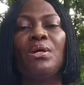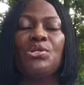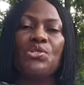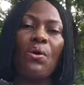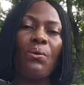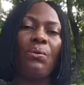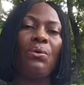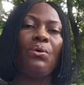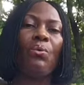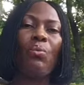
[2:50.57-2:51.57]
So
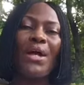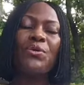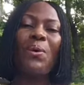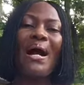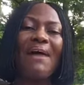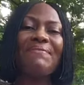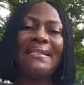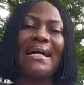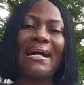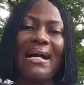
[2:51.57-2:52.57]
when you have
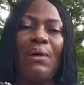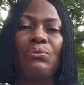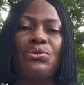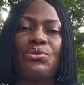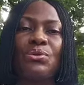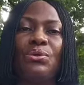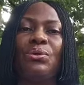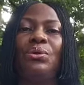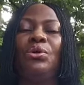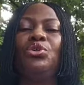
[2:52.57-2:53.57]
an account,
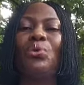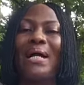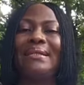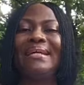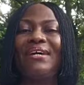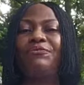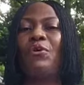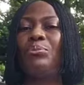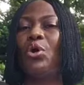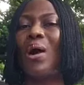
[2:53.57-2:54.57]
you can then
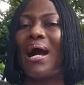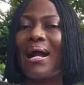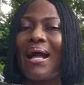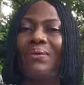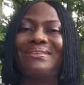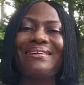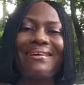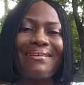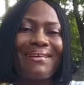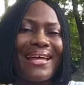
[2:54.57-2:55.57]
from your account
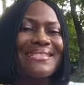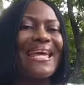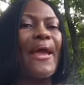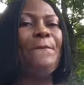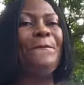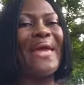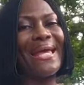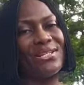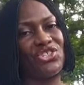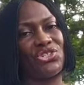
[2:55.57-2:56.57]
create a
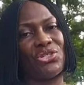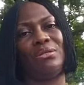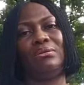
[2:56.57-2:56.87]
page.